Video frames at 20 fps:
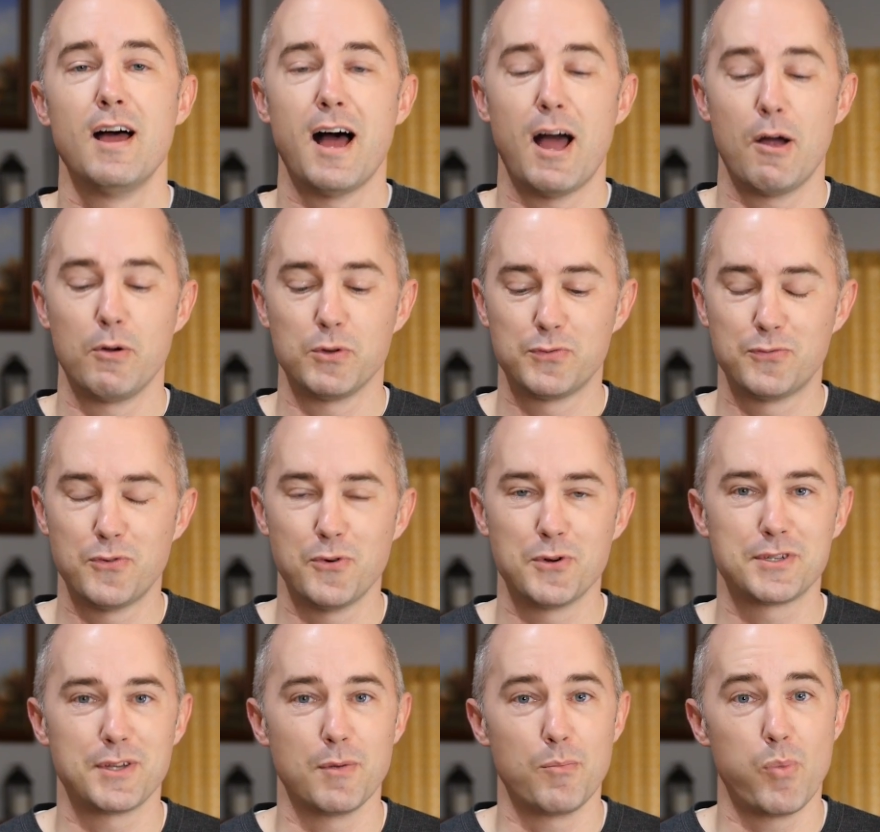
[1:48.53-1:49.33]
I was
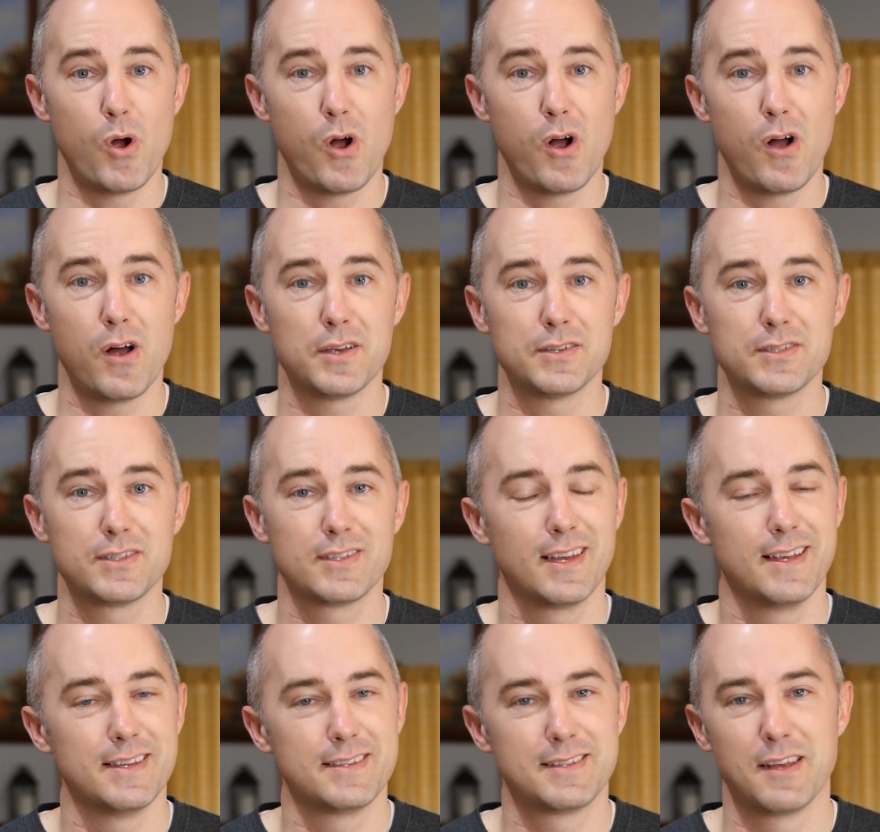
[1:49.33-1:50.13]
forced to
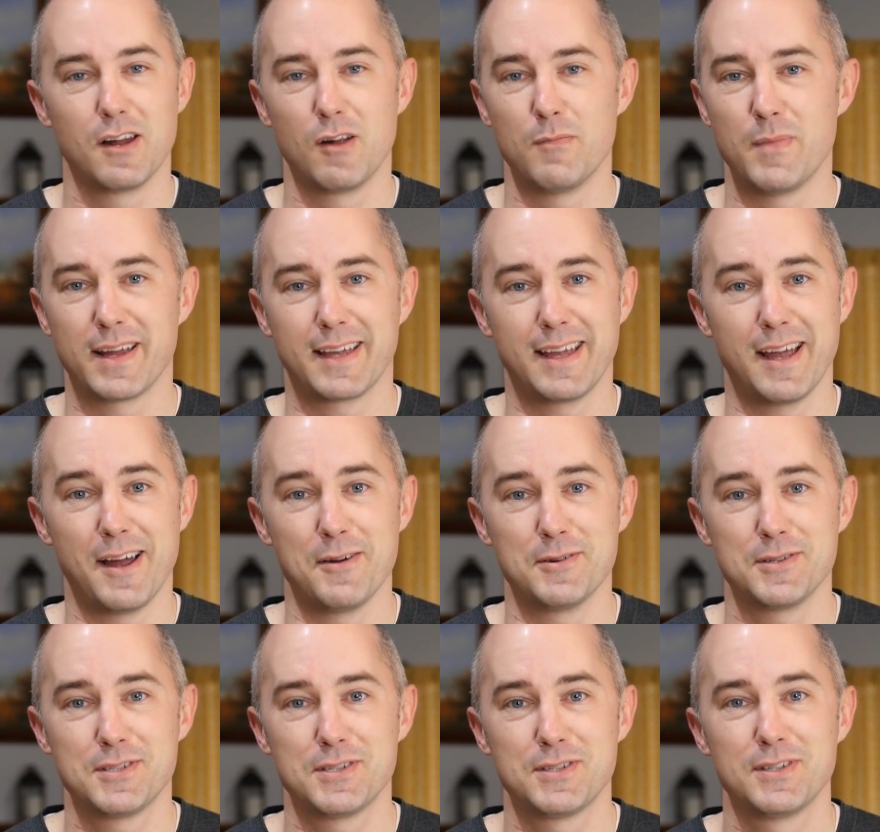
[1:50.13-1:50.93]
pause and sit on my
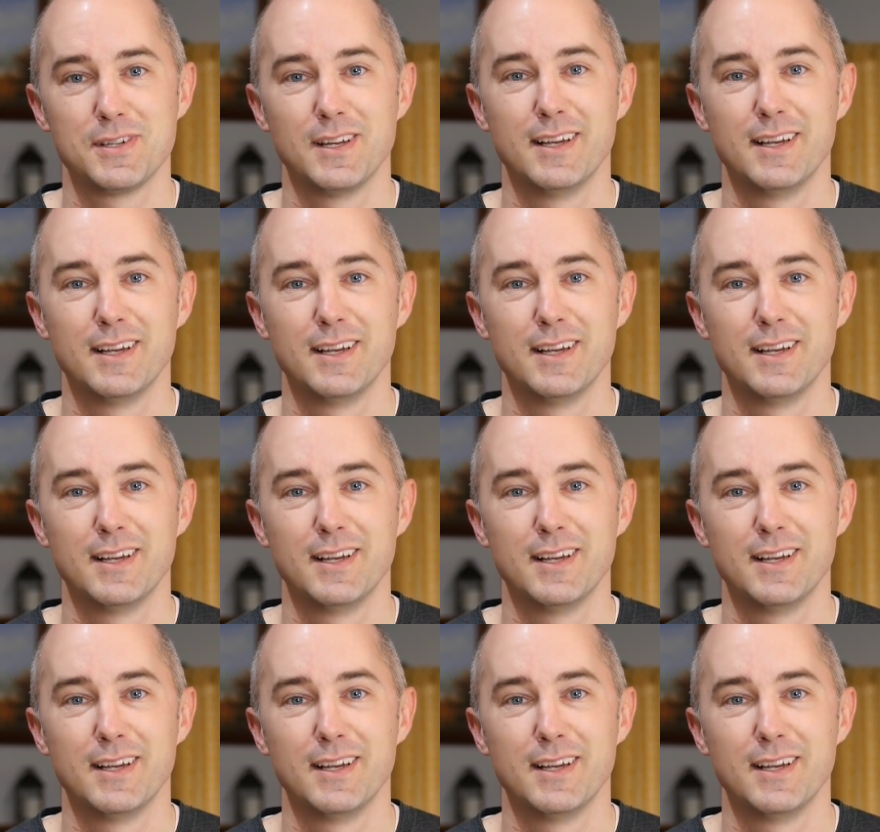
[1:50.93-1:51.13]
couch.